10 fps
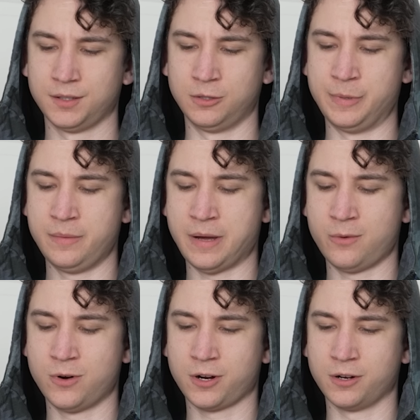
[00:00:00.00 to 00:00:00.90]
They'll be
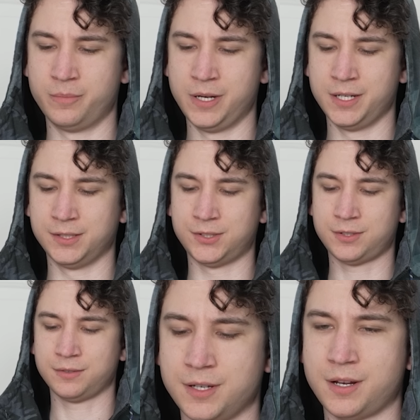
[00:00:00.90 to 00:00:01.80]
my worker
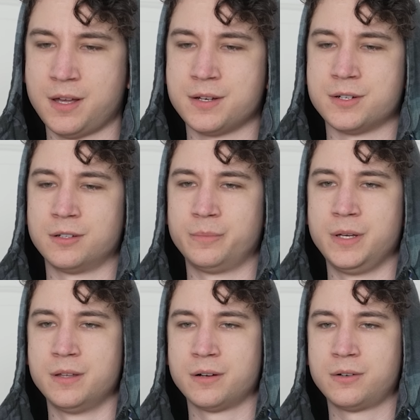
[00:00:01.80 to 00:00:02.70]
bees, and I shall
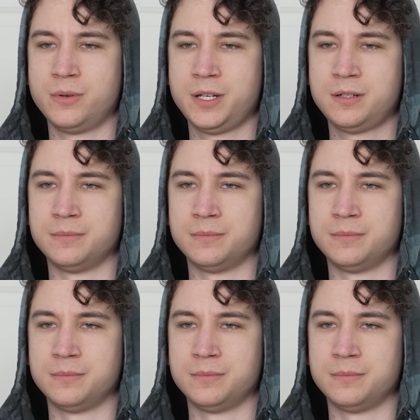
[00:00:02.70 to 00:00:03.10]
be their queen.